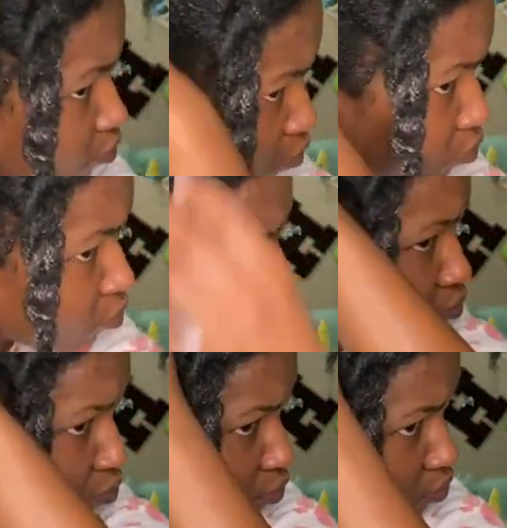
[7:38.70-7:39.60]
side, you
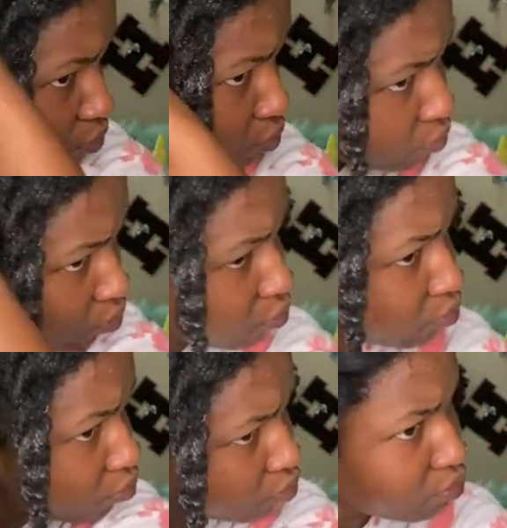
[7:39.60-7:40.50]
know?
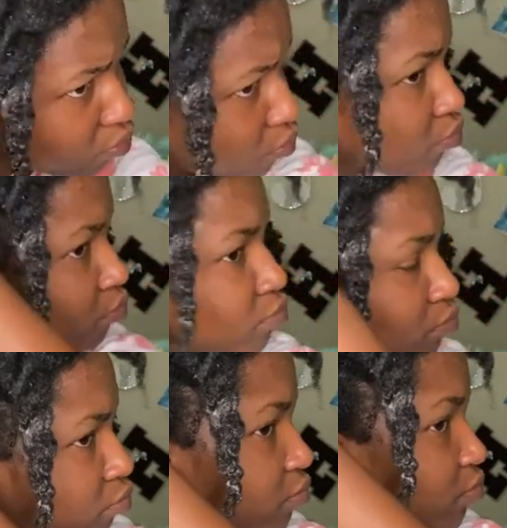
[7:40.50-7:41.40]
Okay
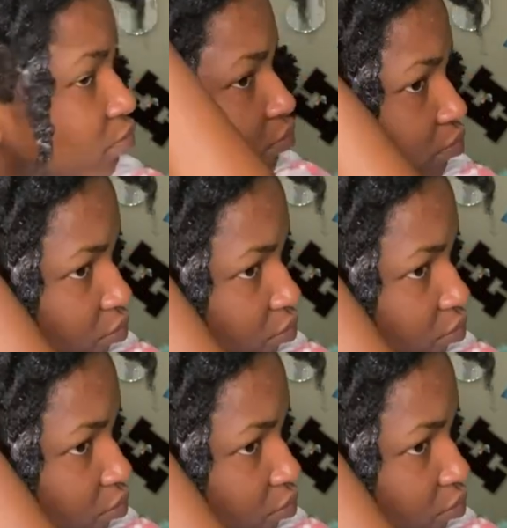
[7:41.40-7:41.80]
whole